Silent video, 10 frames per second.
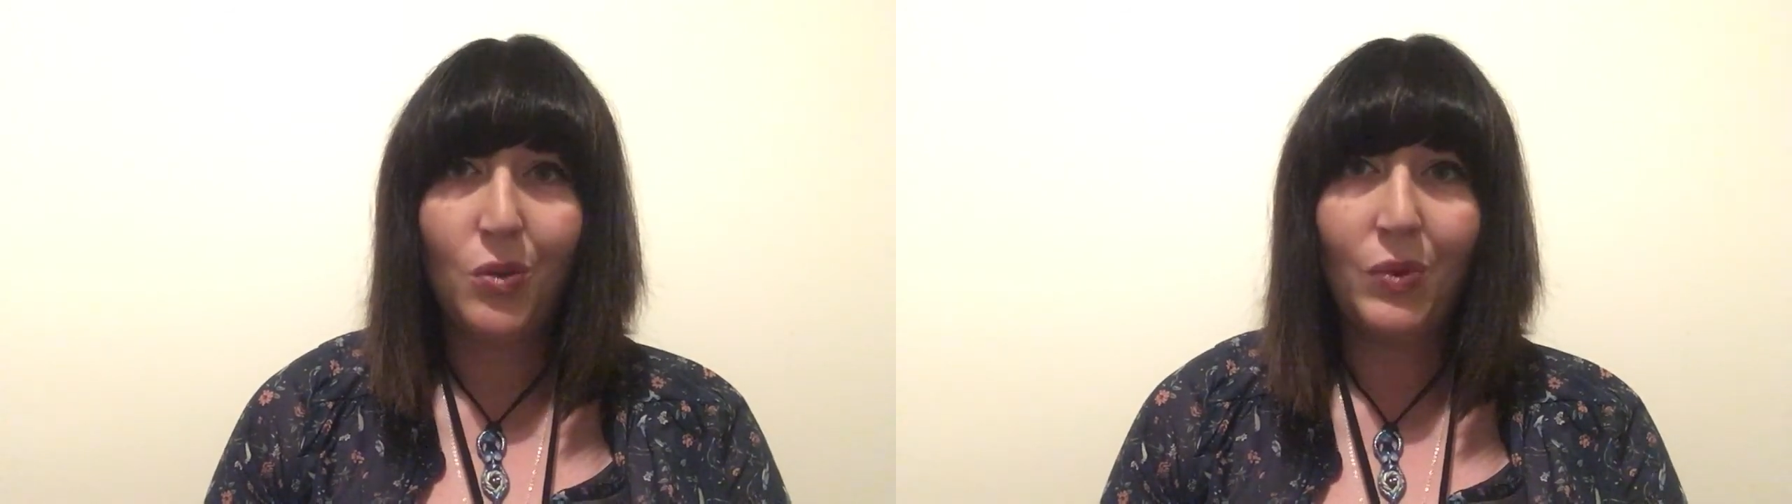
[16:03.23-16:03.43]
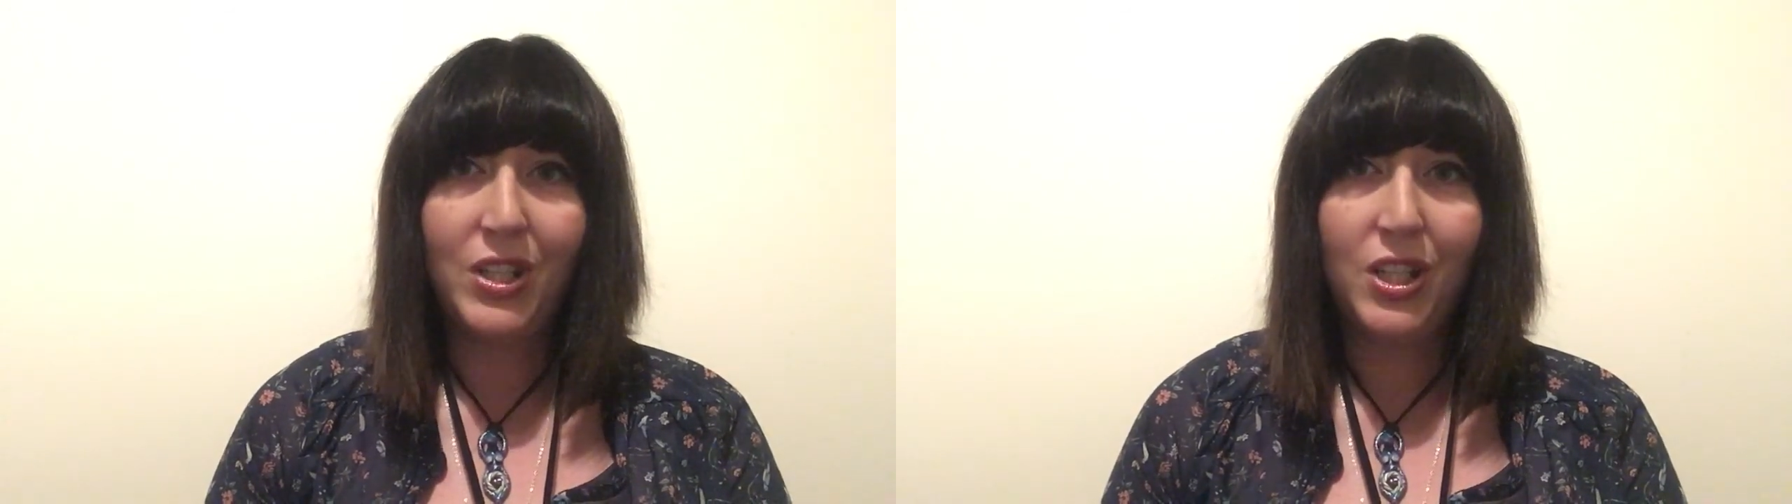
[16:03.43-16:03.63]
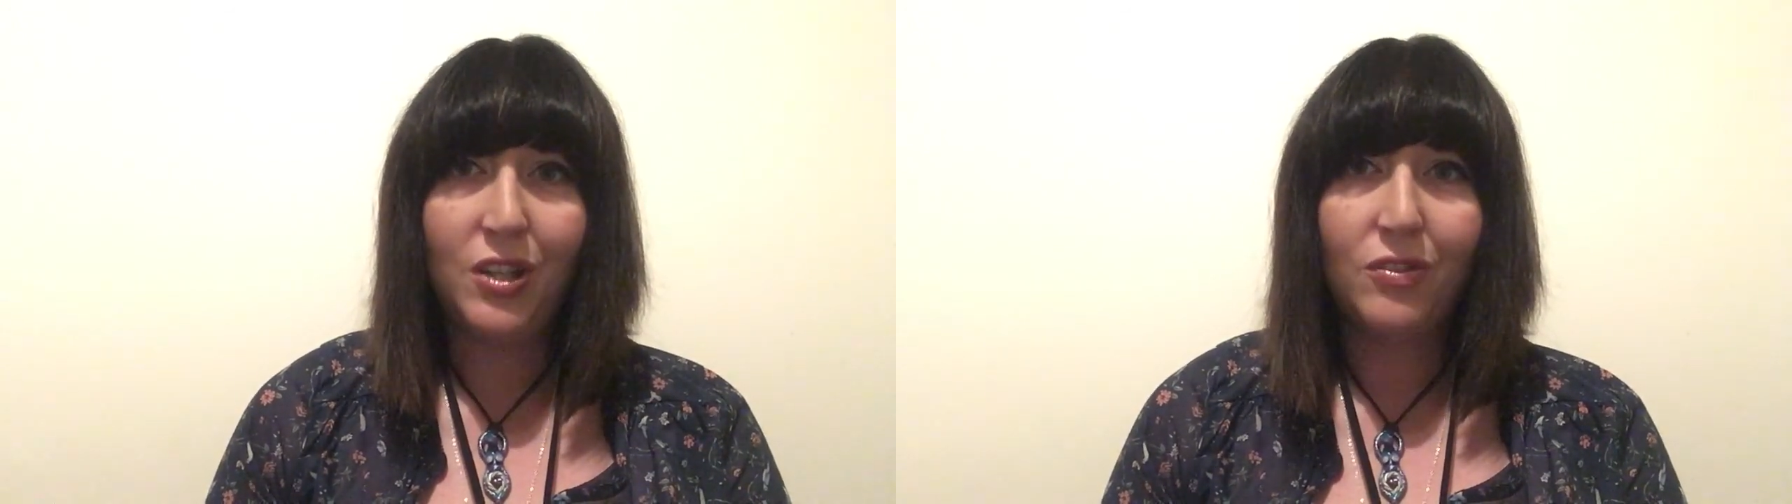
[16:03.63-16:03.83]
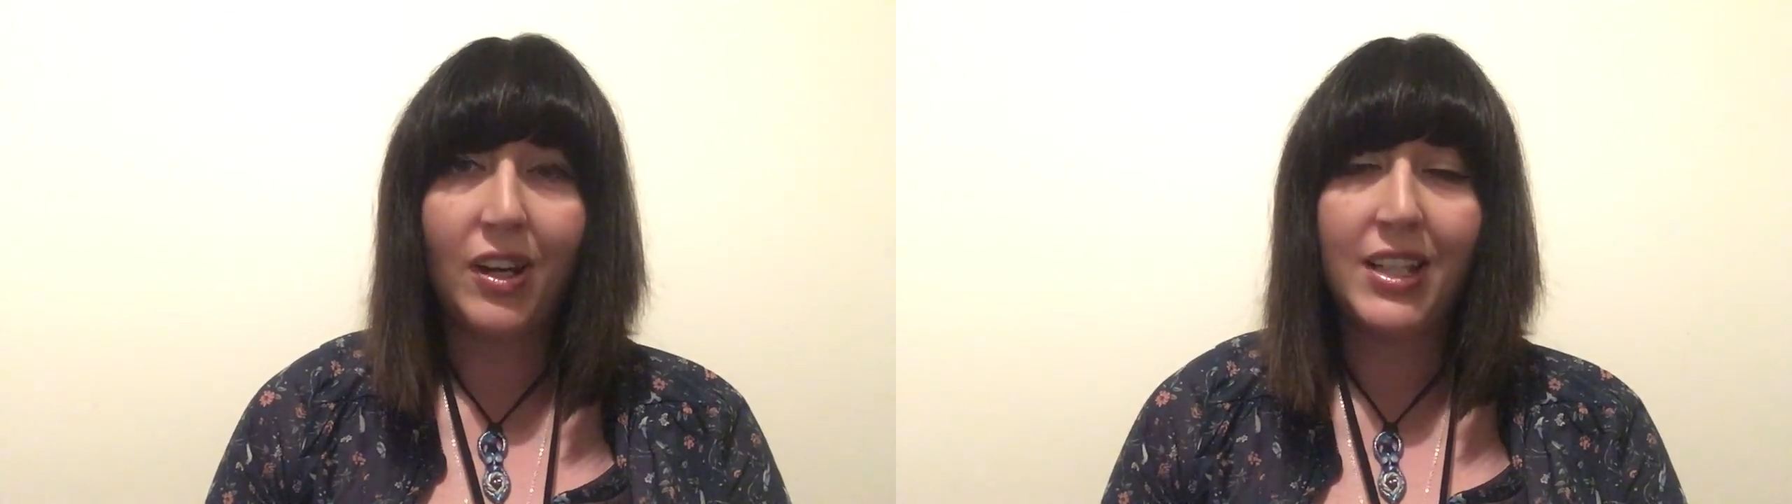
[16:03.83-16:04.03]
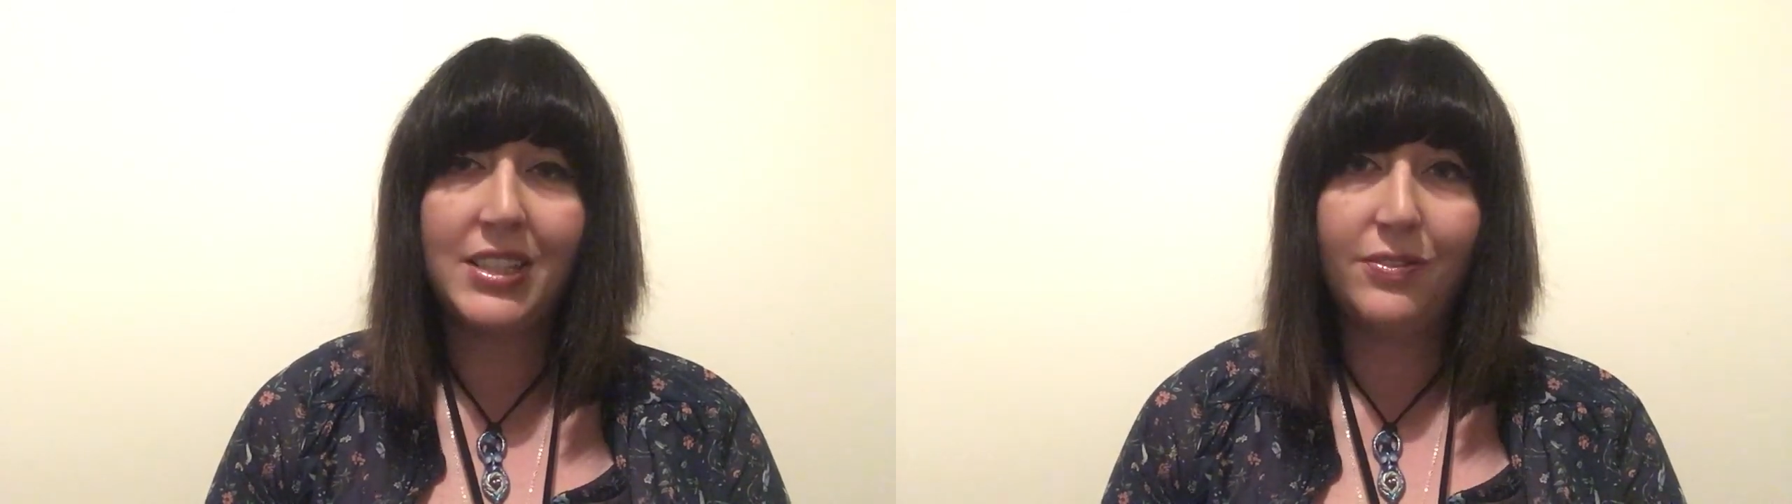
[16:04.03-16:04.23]
When you
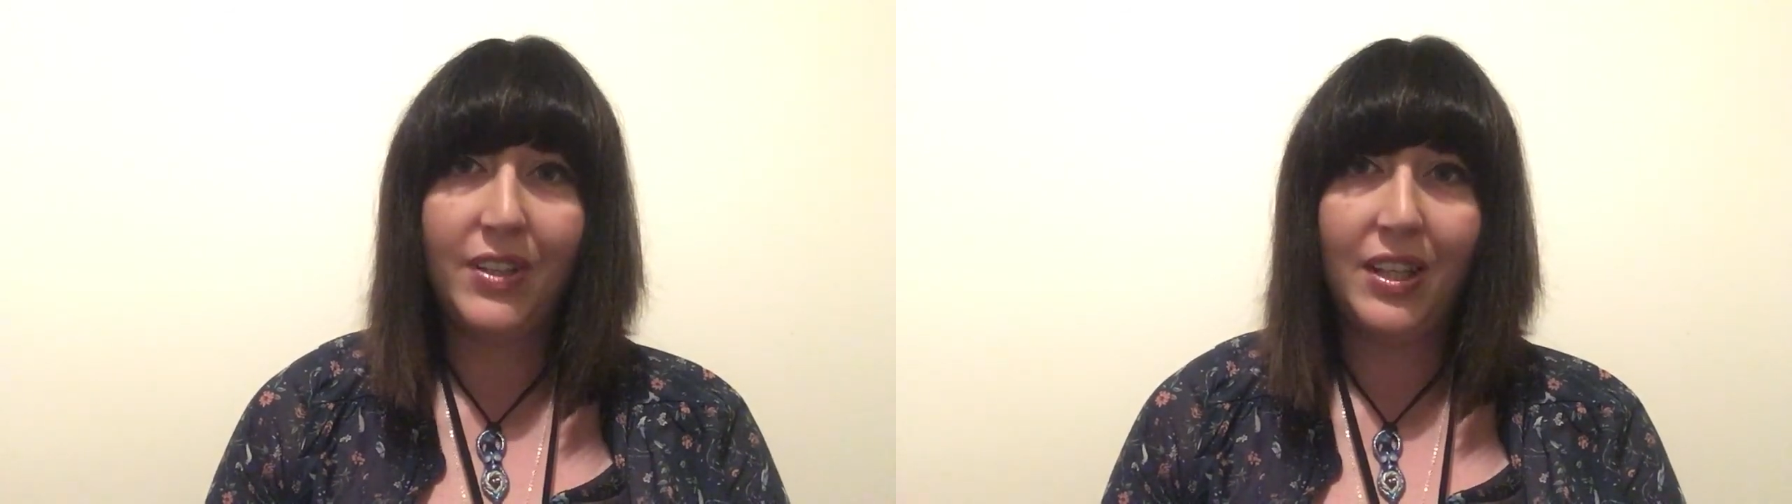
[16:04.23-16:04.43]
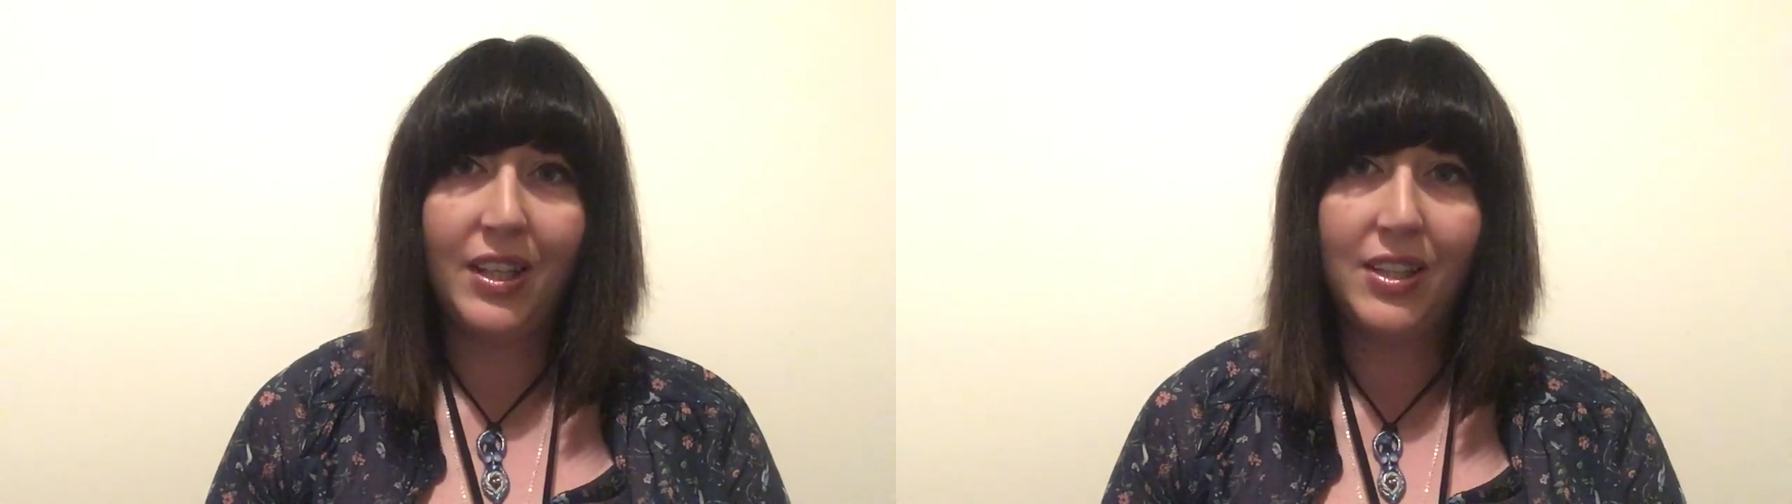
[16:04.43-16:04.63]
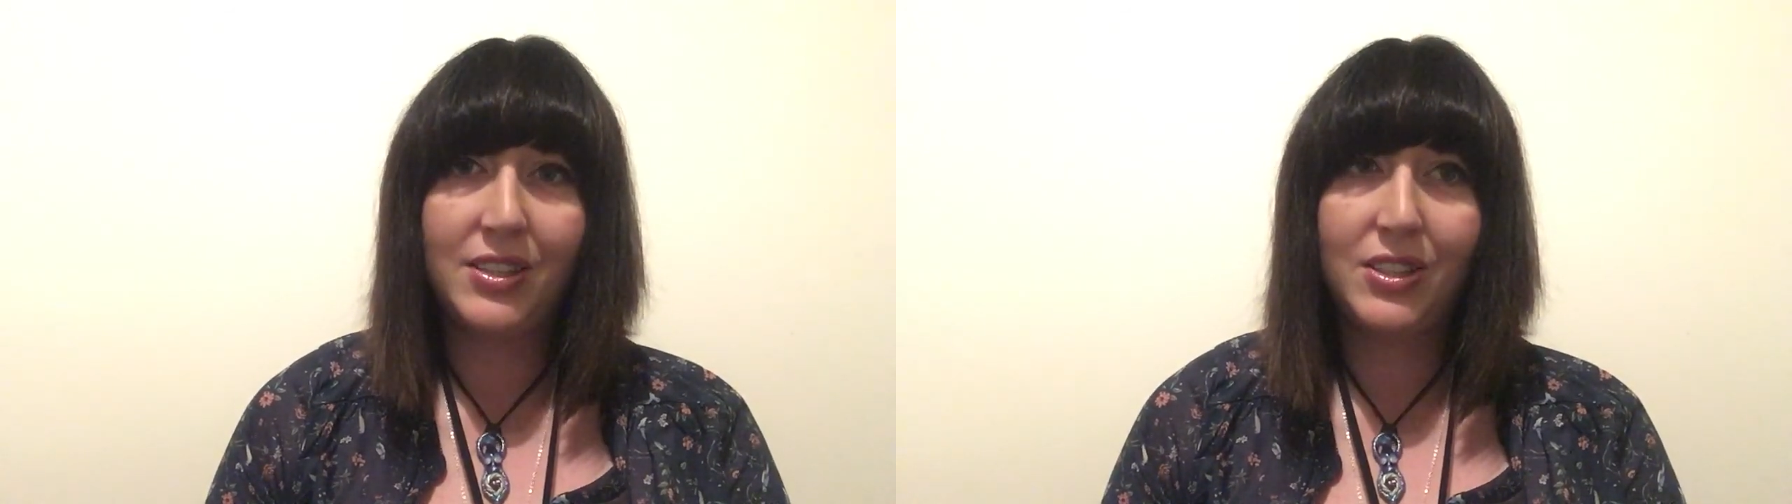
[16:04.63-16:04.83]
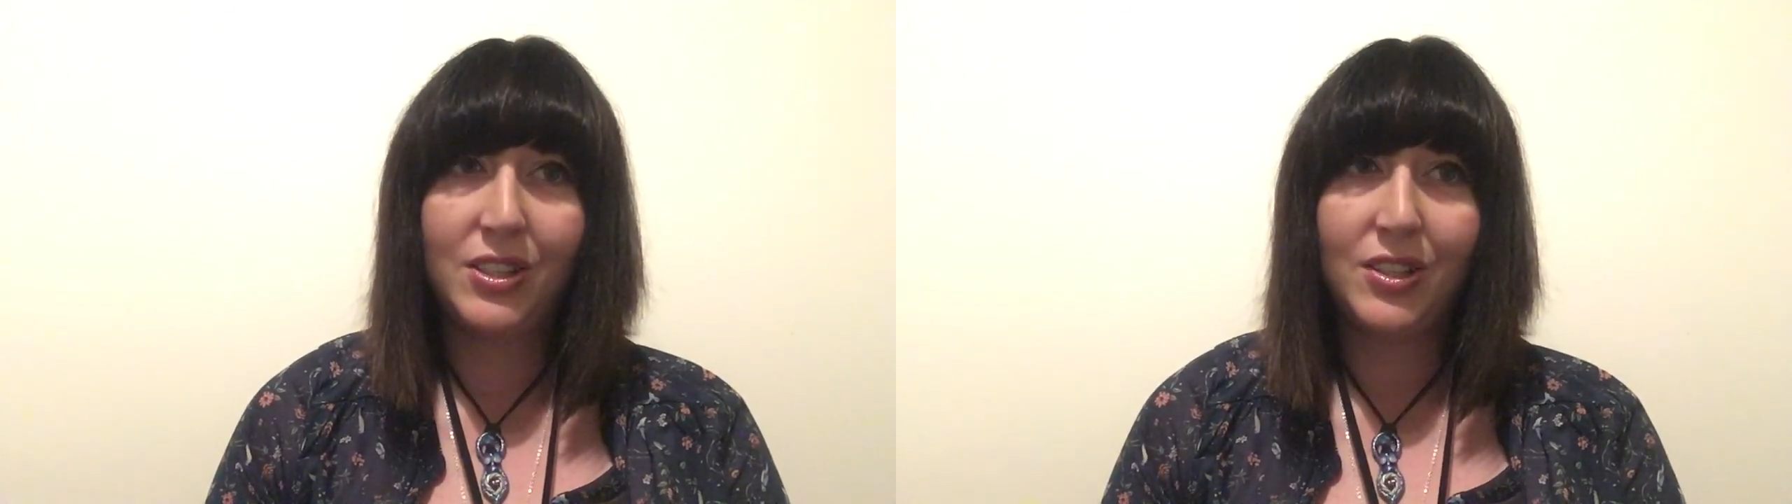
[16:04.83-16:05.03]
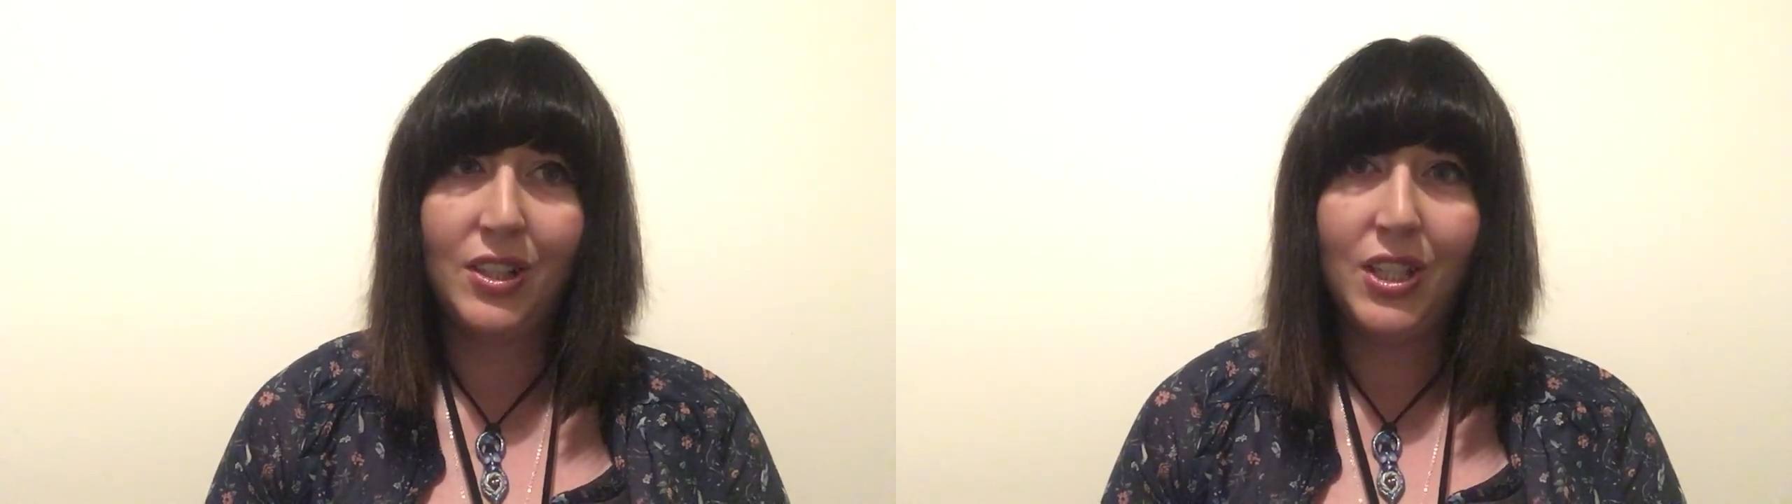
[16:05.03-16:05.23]
rise first,